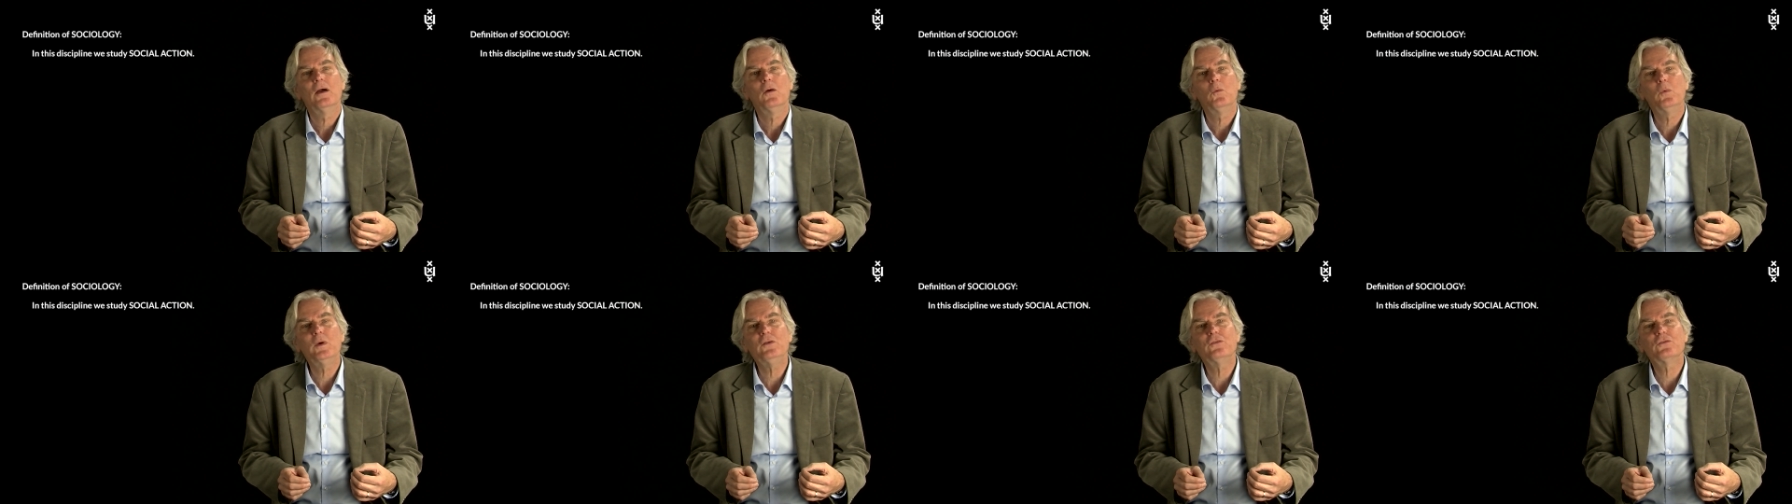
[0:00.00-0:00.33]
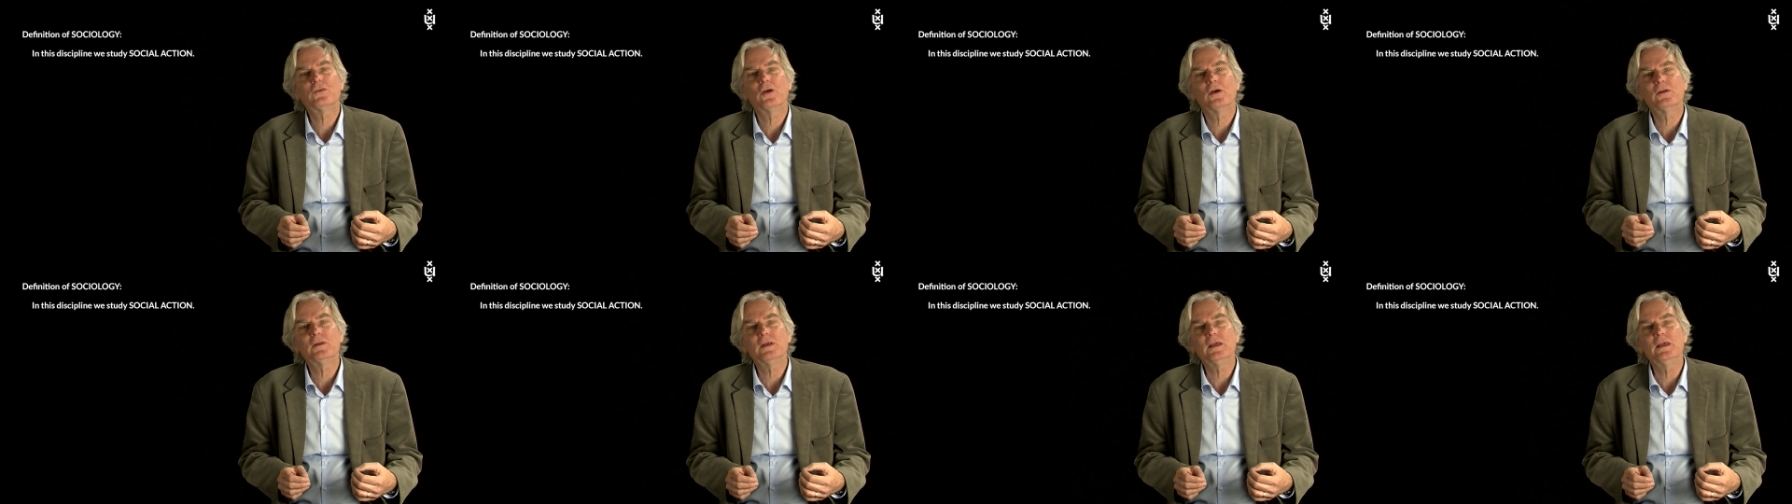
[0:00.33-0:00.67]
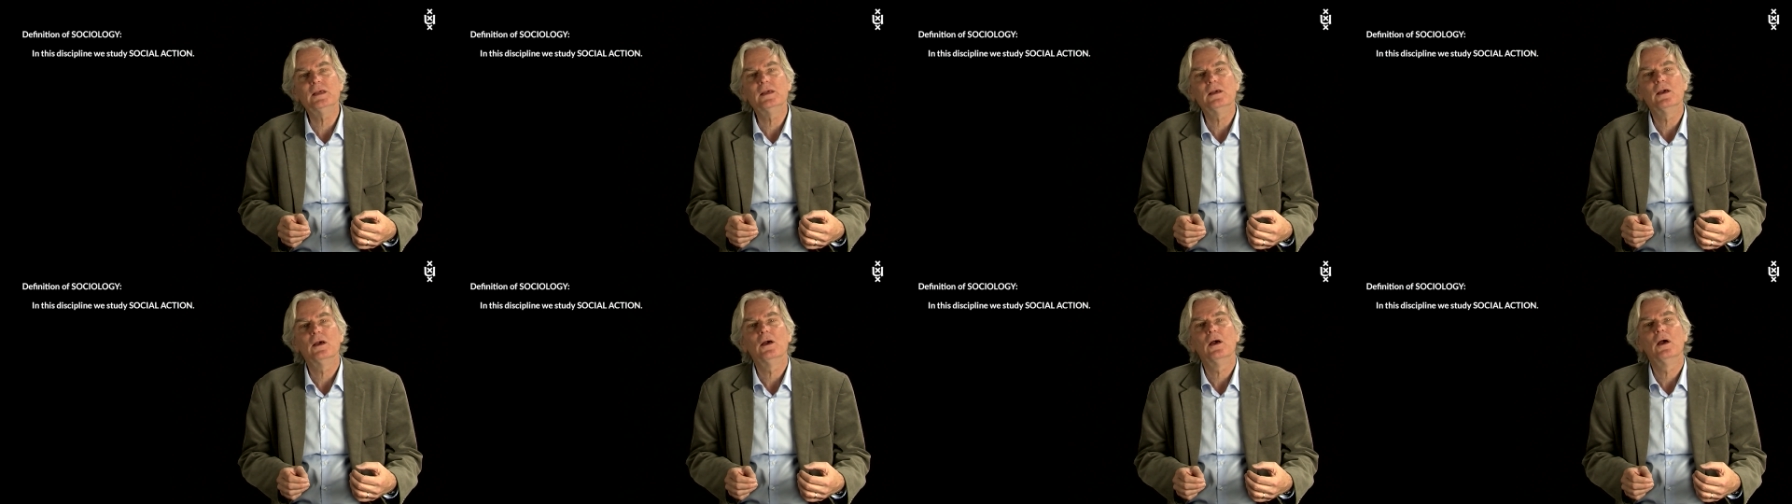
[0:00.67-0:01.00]
we
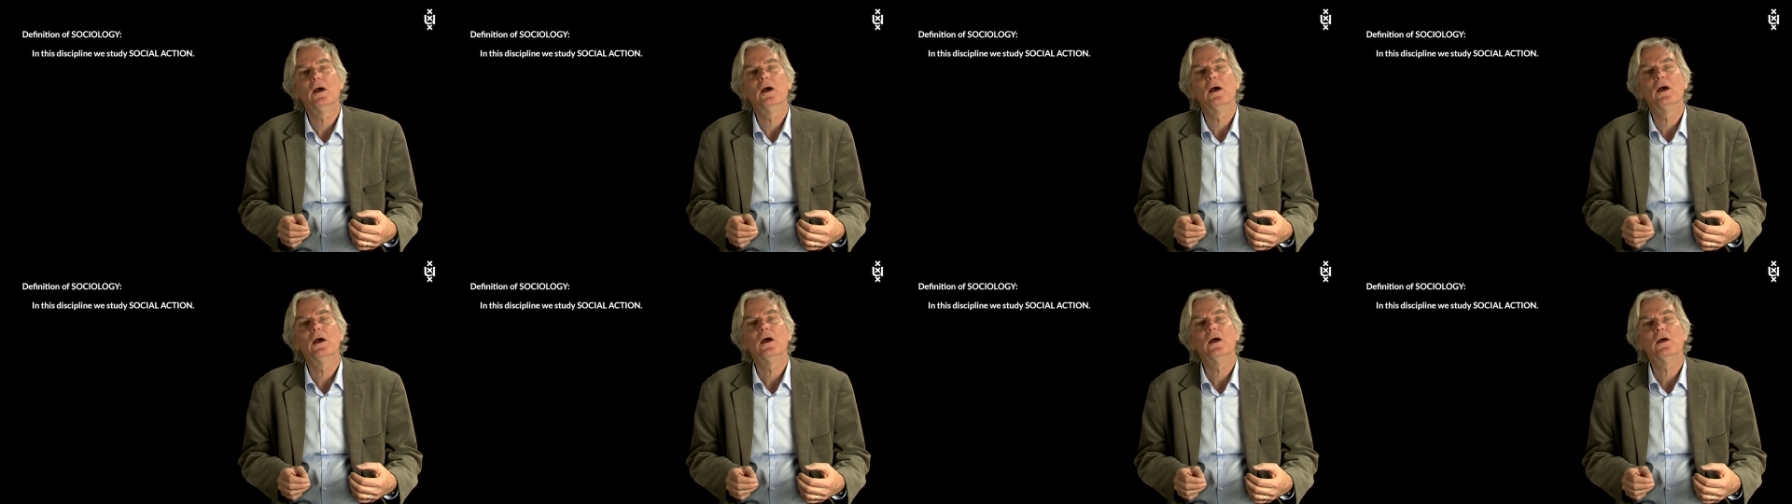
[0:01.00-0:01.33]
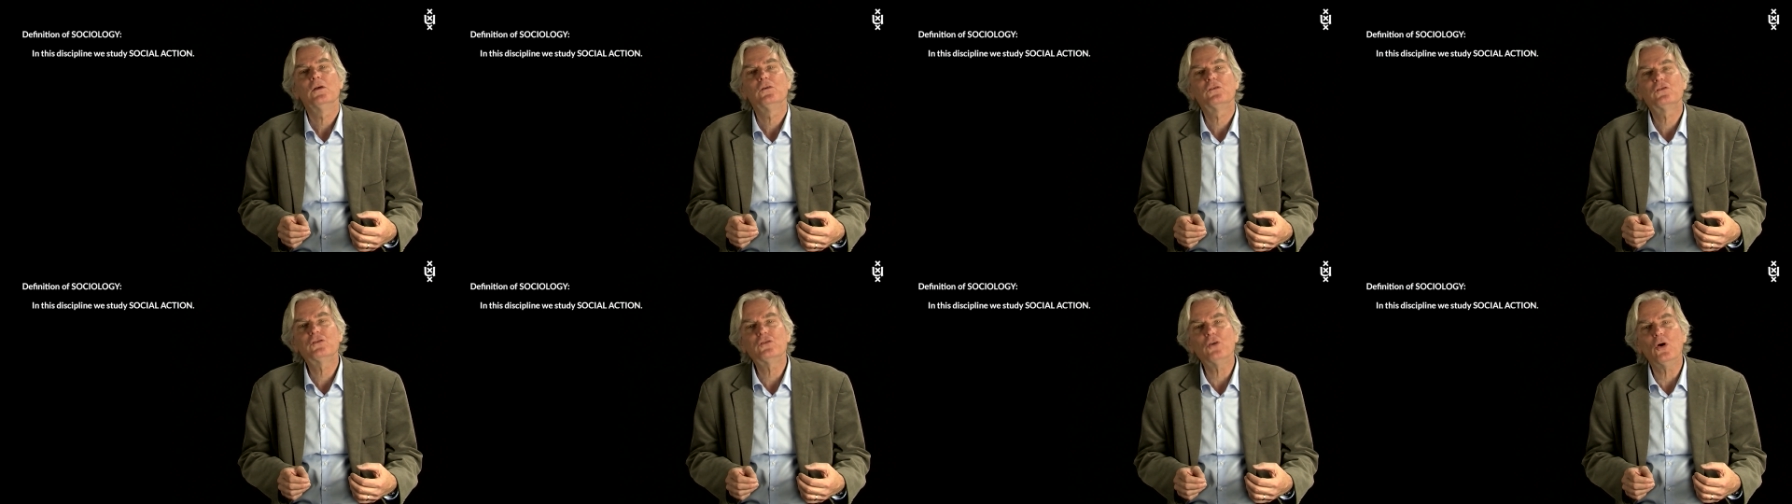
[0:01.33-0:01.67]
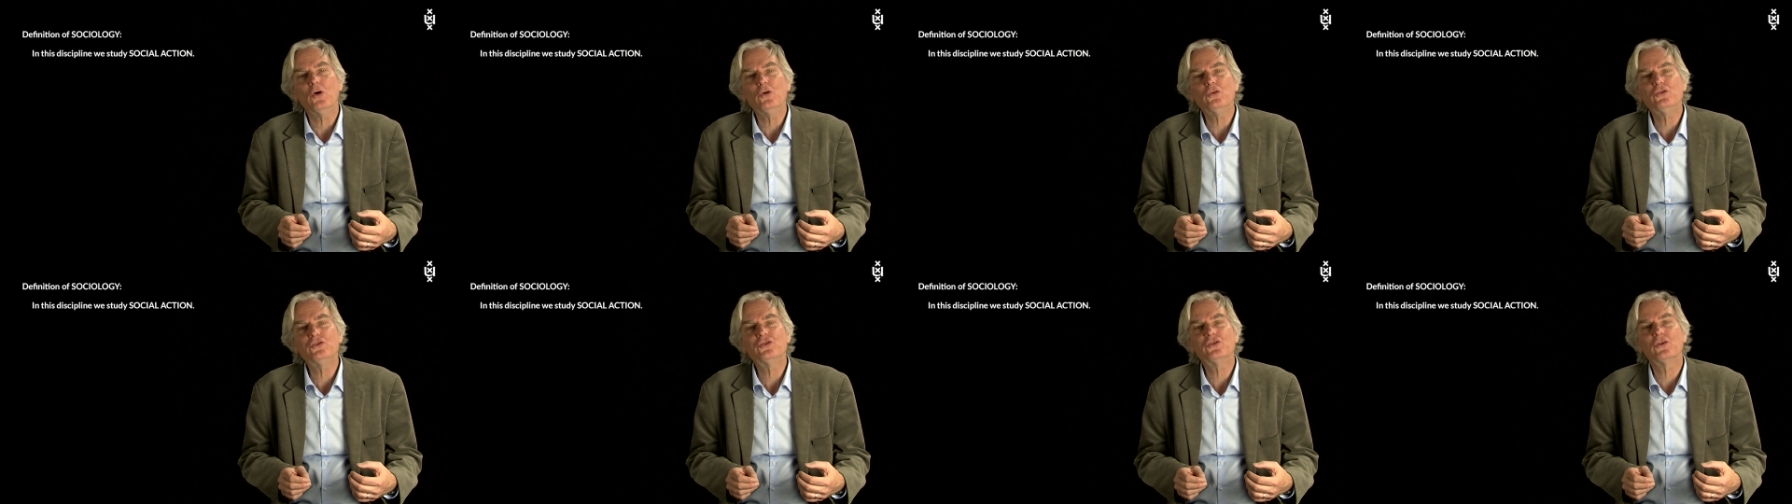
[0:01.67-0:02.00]
study
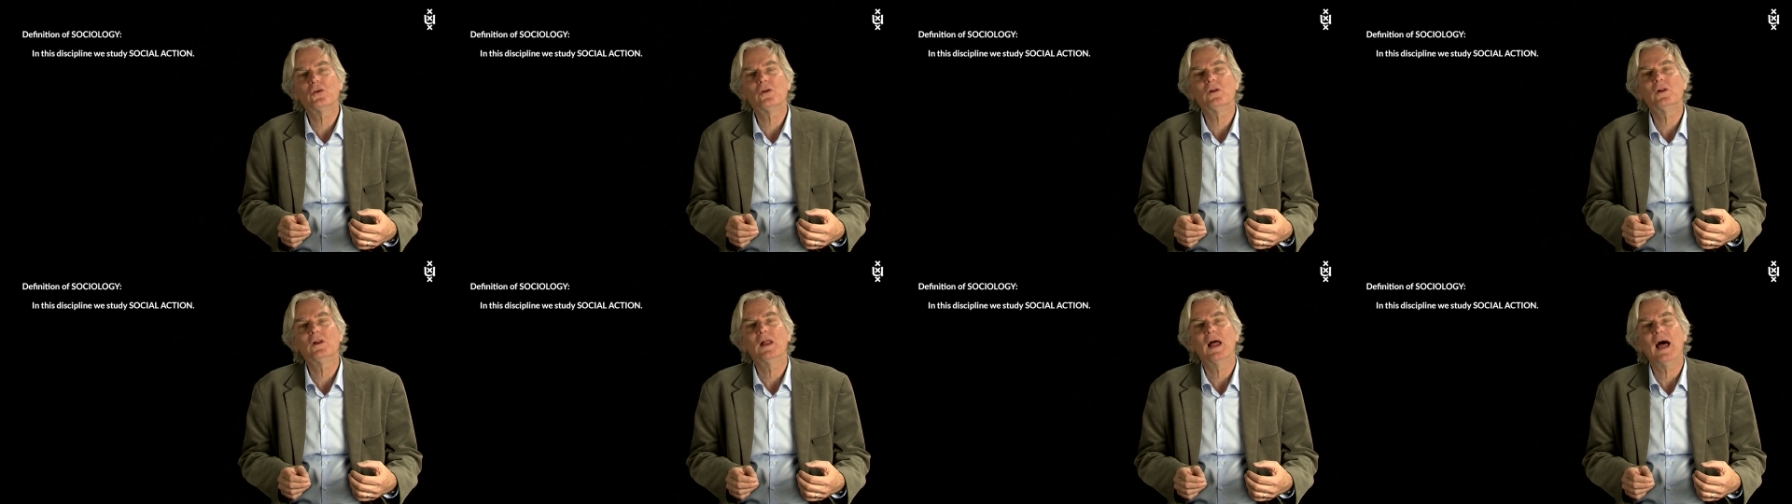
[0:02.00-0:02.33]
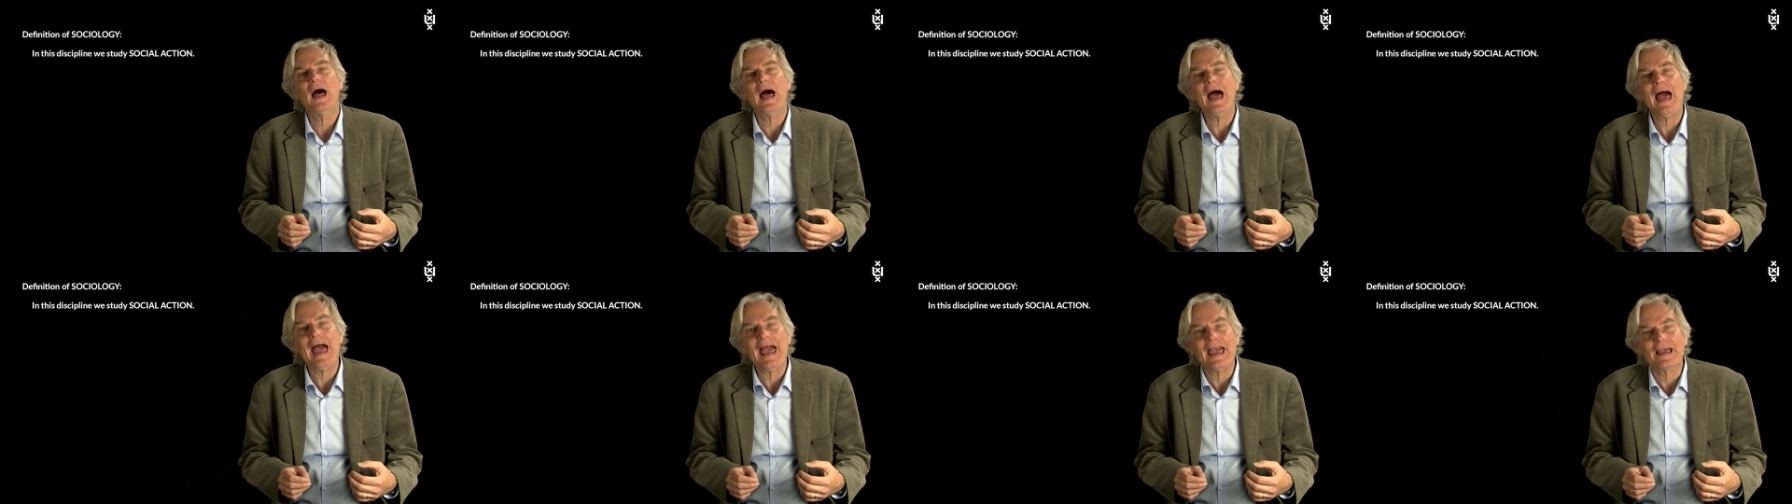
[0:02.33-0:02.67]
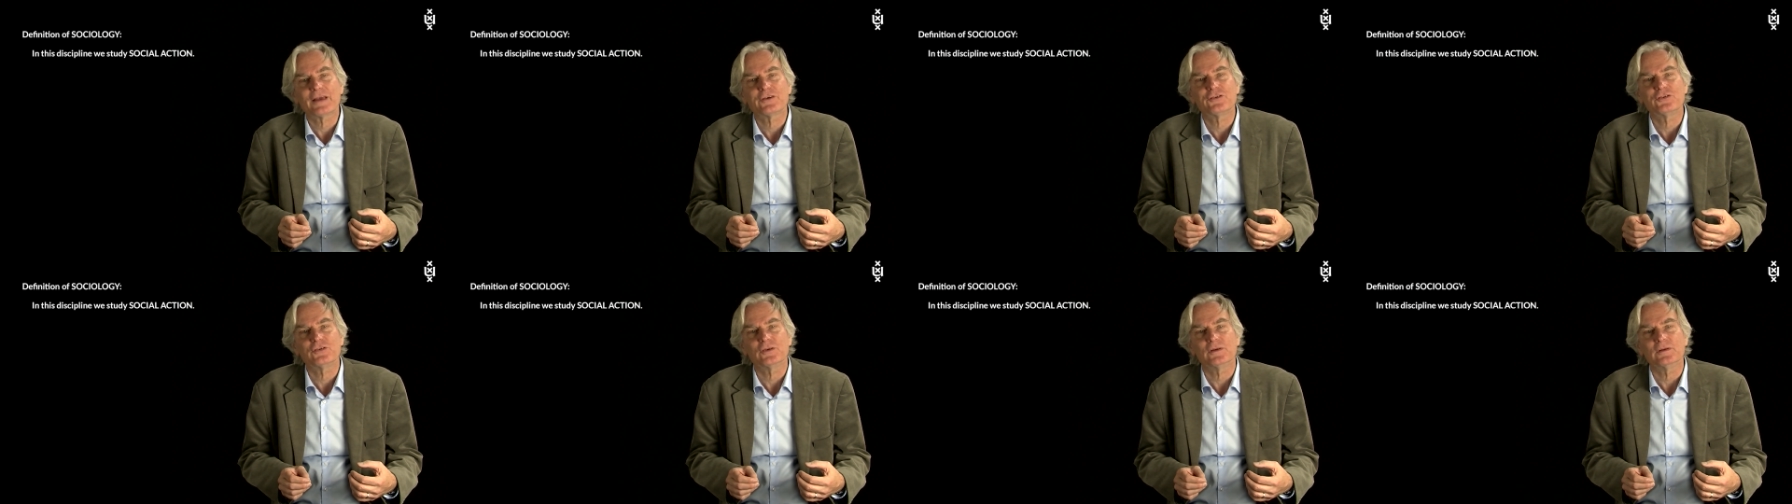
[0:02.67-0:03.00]
social
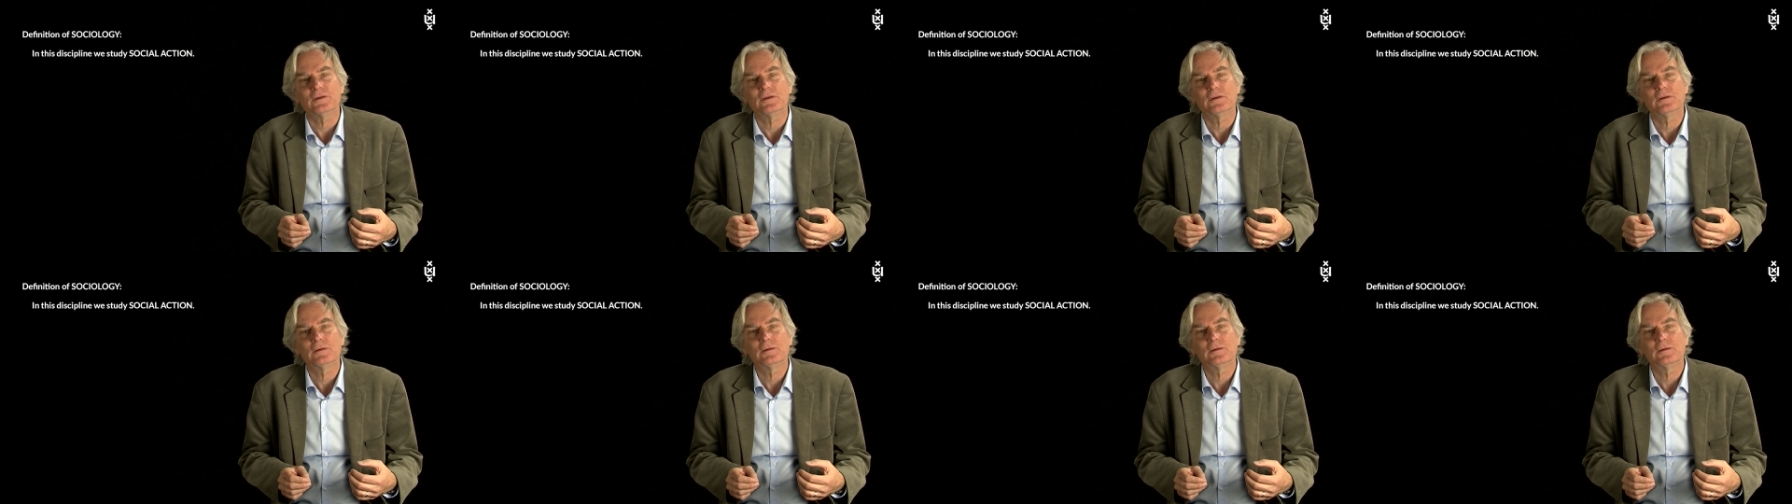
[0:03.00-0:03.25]
action.